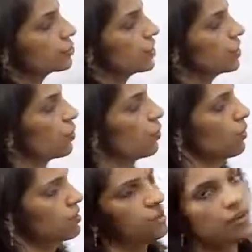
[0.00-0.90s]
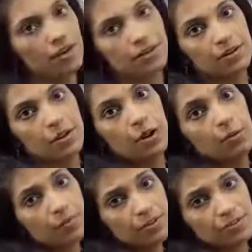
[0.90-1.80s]
she go on a diet?
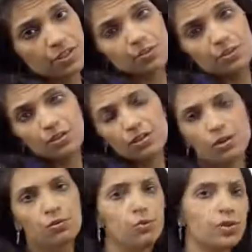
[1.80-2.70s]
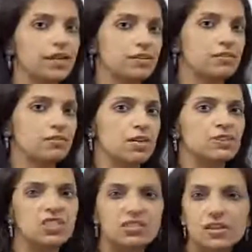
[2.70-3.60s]
Well, my friends put on a lot of weight,
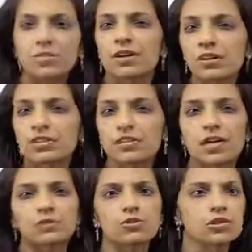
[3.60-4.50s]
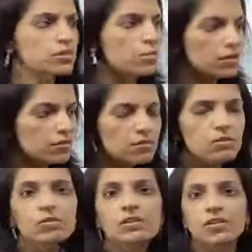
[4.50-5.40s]
and she's cribbing all the time. So I say, why don't you
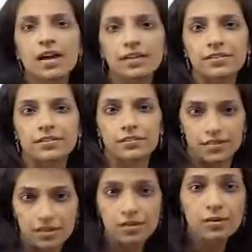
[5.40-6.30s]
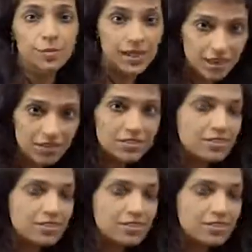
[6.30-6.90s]
go on a diet? Yeah, I'm making her a